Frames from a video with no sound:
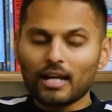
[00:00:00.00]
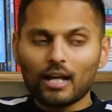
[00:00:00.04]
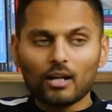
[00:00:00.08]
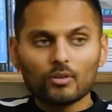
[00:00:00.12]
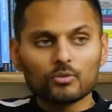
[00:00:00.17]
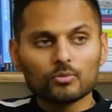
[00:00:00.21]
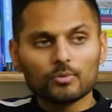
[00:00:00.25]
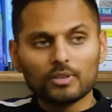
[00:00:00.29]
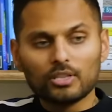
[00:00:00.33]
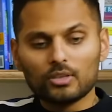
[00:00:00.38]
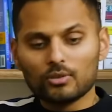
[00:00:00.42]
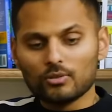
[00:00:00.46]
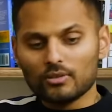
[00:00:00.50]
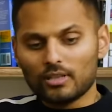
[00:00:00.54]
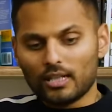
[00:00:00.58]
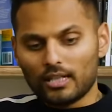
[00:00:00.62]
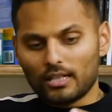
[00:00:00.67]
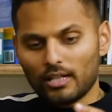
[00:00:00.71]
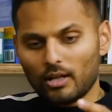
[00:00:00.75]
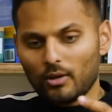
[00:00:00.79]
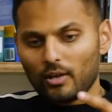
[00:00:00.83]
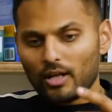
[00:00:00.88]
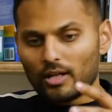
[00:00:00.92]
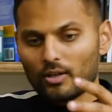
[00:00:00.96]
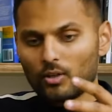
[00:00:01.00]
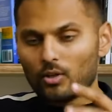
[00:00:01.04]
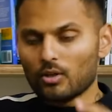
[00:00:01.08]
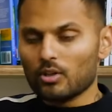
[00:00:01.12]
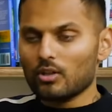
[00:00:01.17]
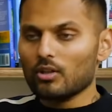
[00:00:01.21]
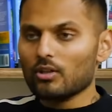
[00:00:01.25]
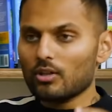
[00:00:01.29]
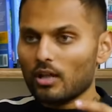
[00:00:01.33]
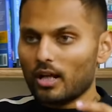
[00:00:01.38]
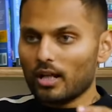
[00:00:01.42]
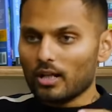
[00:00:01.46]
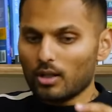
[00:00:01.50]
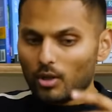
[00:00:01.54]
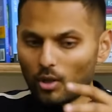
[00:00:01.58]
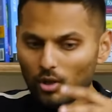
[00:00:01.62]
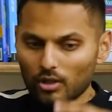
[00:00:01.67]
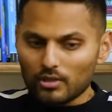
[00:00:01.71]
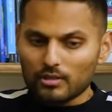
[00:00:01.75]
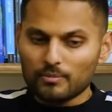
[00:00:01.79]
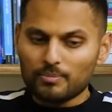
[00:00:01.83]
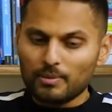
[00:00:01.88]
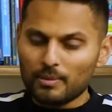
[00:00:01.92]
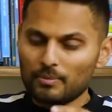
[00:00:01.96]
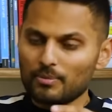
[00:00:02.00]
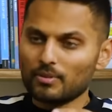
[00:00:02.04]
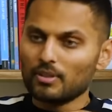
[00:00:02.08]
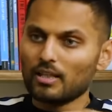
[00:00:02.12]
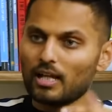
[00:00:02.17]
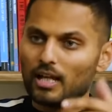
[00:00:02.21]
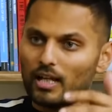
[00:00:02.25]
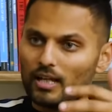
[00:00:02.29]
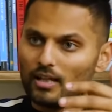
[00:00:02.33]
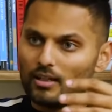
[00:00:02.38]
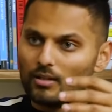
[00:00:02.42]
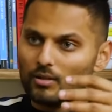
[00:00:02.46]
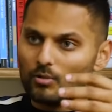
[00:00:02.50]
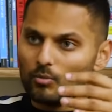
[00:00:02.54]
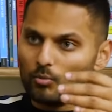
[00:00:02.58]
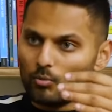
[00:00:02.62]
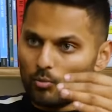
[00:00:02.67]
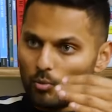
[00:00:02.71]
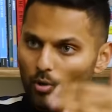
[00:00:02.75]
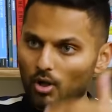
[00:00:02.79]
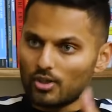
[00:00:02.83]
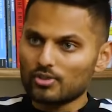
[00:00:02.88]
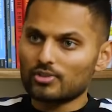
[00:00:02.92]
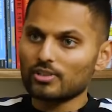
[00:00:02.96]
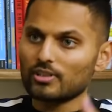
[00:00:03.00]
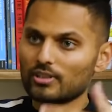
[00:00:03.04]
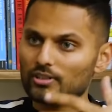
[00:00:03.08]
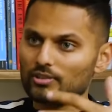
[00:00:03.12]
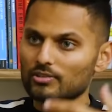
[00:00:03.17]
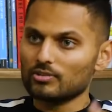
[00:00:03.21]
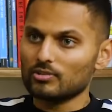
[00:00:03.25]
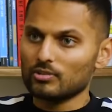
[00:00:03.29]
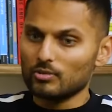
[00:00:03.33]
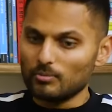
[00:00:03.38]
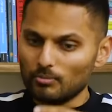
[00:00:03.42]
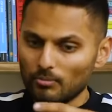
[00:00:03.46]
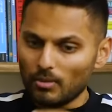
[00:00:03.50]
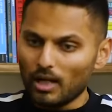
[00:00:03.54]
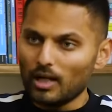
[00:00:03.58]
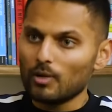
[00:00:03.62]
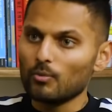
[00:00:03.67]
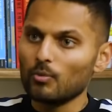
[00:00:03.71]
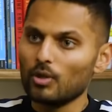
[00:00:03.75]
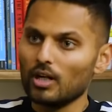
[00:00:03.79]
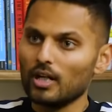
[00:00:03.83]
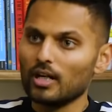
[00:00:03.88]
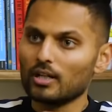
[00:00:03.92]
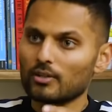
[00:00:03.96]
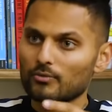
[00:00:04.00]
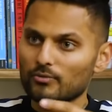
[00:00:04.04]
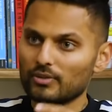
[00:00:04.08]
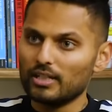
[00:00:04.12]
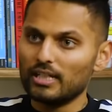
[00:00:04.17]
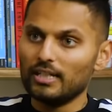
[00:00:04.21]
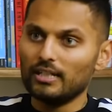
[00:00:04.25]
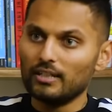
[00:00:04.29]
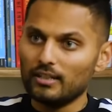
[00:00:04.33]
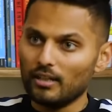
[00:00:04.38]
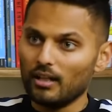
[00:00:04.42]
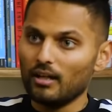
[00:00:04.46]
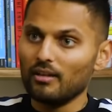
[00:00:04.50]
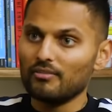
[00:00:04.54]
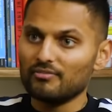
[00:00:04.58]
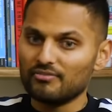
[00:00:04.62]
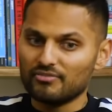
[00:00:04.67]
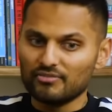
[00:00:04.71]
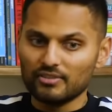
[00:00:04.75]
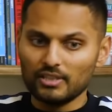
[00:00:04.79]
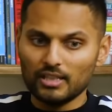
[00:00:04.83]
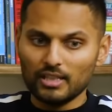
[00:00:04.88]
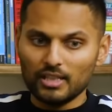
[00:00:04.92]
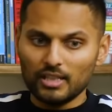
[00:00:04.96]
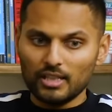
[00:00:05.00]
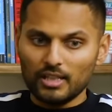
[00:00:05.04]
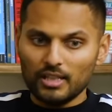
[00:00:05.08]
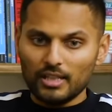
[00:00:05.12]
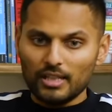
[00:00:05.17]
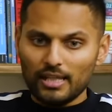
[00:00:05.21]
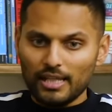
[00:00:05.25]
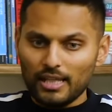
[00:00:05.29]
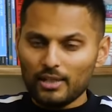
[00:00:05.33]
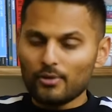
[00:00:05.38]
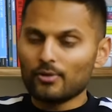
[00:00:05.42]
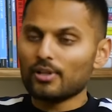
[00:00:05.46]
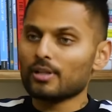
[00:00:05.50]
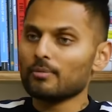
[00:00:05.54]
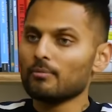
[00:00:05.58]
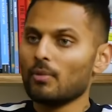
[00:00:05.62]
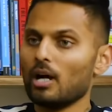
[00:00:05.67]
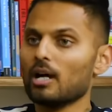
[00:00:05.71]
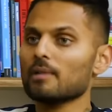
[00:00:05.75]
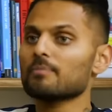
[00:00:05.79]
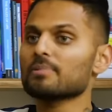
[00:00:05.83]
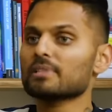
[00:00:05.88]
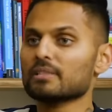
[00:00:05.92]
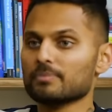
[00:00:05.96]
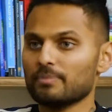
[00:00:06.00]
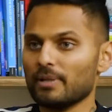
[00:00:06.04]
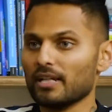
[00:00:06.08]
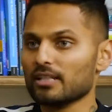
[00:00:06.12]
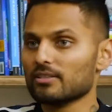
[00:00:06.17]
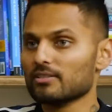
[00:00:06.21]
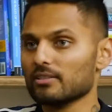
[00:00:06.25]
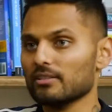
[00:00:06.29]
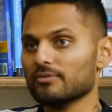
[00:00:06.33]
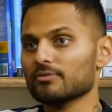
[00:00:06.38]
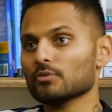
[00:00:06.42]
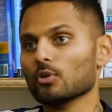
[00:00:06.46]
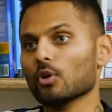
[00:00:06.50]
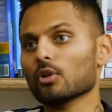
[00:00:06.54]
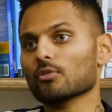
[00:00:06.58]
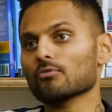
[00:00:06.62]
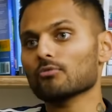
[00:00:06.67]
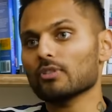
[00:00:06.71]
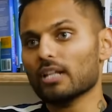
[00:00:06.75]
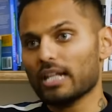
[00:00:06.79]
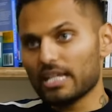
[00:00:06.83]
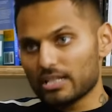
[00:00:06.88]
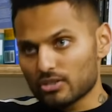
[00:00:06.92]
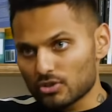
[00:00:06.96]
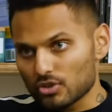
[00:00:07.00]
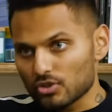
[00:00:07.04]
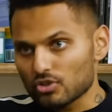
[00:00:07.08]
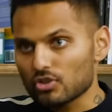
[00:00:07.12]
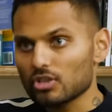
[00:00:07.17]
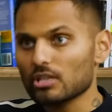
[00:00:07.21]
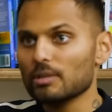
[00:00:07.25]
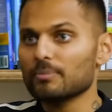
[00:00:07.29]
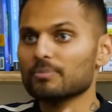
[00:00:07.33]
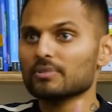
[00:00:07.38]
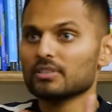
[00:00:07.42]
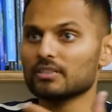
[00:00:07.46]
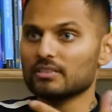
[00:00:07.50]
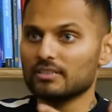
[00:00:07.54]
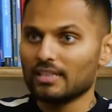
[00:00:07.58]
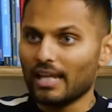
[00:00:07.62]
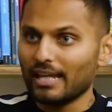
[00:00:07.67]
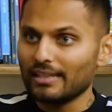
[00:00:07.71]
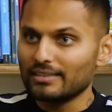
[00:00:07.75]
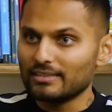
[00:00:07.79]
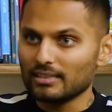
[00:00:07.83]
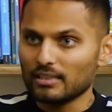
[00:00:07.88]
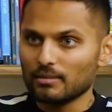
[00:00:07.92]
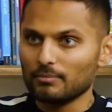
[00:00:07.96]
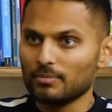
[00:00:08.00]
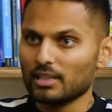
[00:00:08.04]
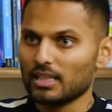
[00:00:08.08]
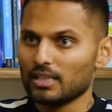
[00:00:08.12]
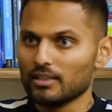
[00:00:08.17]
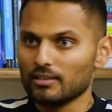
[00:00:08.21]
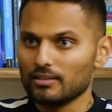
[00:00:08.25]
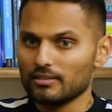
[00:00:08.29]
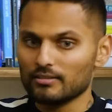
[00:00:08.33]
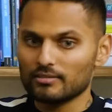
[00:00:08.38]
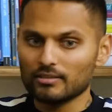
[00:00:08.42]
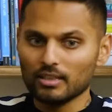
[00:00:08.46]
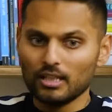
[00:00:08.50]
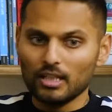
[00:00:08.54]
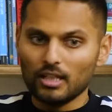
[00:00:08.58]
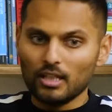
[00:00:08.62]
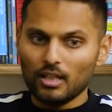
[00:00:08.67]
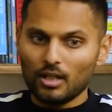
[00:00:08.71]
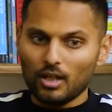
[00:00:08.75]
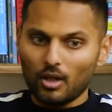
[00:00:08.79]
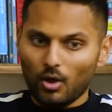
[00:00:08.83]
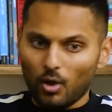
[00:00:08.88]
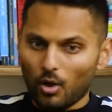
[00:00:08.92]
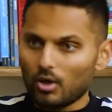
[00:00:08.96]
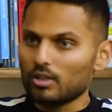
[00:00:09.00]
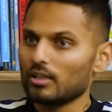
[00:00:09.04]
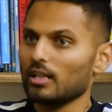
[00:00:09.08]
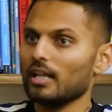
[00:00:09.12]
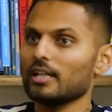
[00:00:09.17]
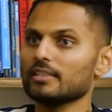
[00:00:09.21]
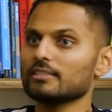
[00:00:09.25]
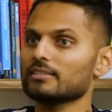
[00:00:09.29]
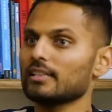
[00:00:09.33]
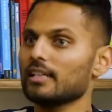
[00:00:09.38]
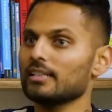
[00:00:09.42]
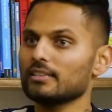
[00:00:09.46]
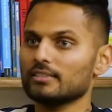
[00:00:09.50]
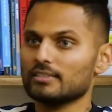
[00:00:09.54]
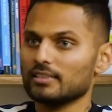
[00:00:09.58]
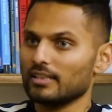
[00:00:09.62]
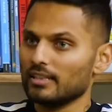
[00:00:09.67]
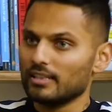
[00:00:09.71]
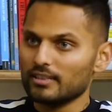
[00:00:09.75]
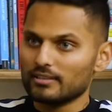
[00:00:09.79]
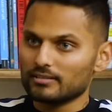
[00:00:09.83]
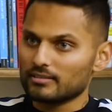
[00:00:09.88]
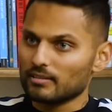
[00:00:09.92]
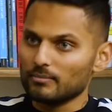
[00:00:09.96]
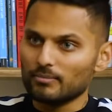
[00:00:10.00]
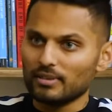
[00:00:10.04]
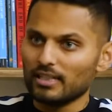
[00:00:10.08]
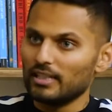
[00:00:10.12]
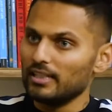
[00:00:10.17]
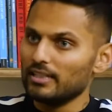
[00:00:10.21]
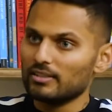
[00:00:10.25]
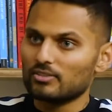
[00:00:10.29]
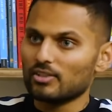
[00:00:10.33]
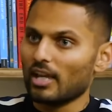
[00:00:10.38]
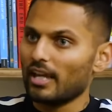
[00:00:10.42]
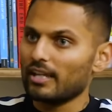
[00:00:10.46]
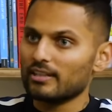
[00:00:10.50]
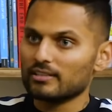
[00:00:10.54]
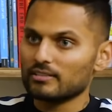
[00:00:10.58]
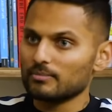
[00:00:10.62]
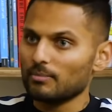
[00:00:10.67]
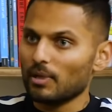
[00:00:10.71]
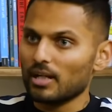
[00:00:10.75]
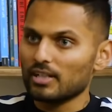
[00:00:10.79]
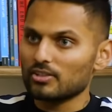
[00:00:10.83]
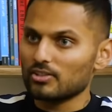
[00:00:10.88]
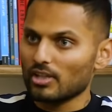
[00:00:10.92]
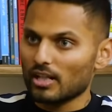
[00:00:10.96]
how do we do that now i know a lot of the people that watch and consume my work really love hearing my perspectives on relationships and dating because online dating has completely changed my